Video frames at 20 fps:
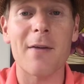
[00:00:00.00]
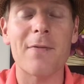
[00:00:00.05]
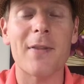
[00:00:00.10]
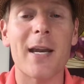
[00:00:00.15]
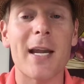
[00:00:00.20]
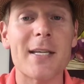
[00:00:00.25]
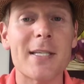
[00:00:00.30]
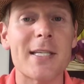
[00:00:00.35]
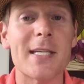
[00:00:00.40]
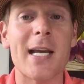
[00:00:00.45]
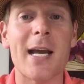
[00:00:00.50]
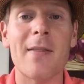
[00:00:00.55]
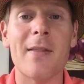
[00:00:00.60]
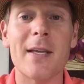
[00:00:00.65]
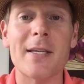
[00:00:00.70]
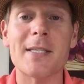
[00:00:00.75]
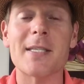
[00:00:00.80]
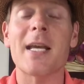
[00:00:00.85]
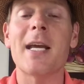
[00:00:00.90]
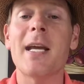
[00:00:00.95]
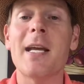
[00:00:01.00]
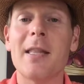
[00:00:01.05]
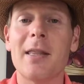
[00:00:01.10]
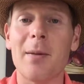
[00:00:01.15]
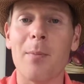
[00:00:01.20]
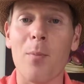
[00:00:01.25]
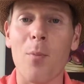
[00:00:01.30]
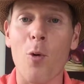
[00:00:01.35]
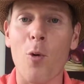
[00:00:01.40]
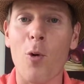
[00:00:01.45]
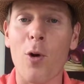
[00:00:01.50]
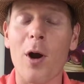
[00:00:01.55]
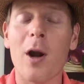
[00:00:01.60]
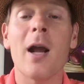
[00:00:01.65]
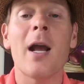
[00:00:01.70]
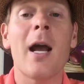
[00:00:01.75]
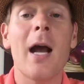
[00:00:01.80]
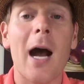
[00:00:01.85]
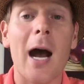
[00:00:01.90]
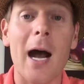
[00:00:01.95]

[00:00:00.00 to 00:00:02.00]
that I see on this, the more